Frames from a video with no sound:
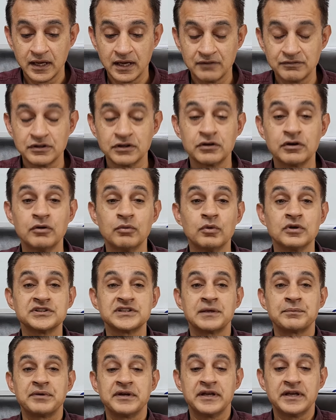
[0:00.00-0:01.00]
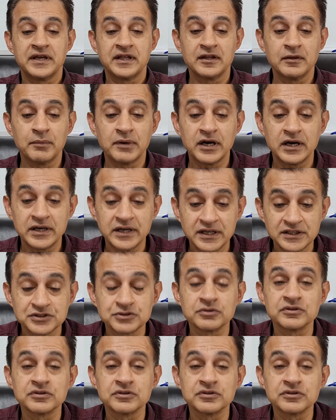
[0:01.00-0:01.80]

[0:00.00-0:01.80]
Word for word: have a look at what's happening in the market.